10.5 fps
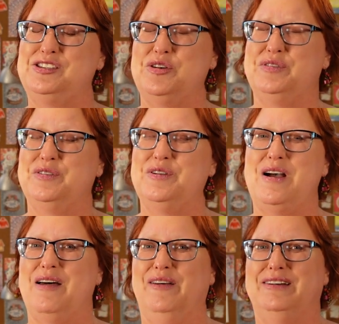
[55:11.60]
so don't know
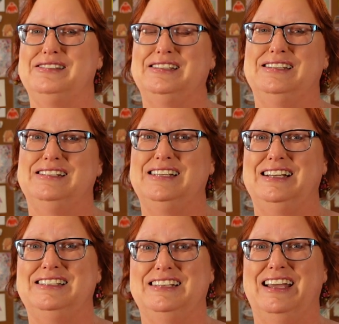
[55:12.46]
how long it's gonna
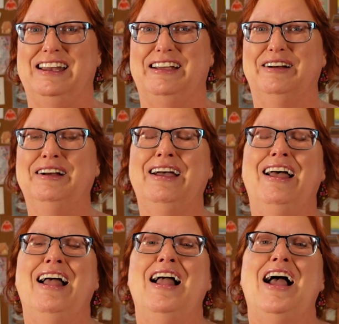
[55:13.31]
take to get here.
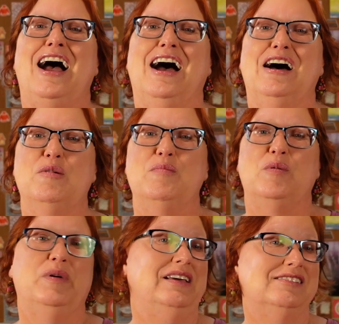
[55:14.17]
Uh,
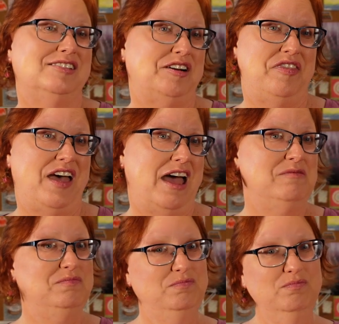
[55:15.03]
but we can start
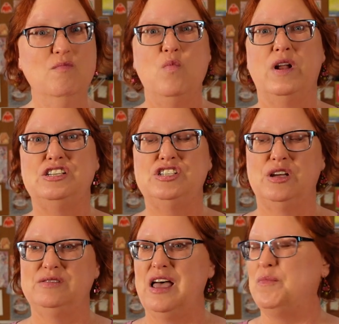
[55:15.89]
that when it
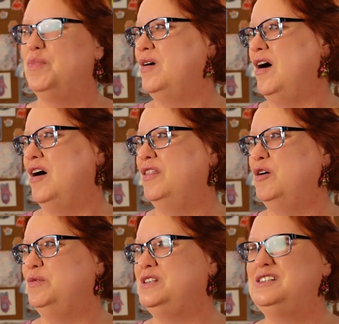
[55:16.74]
shows up,
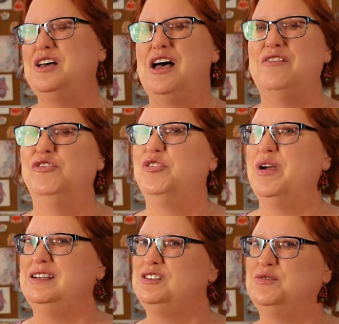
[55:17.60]
although we still have the
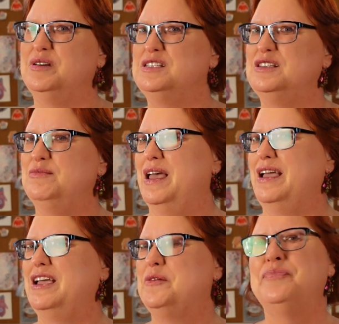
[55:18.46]
granny squares to
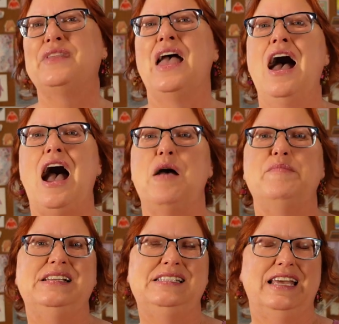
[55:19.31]
make. I
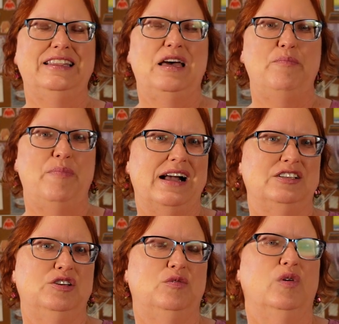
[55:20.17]
might take that
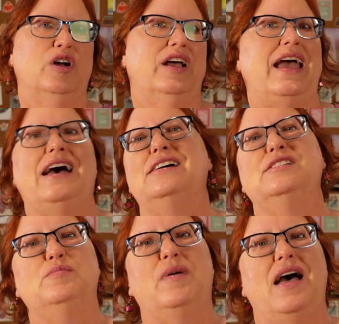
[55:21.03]
back to work
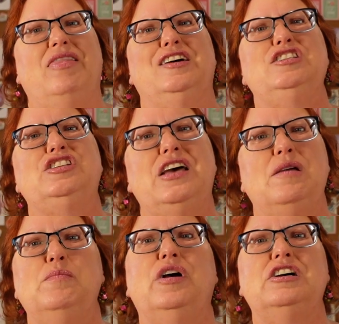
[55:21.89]
as my
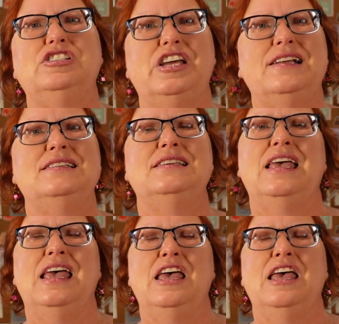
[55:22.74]
lunchtime project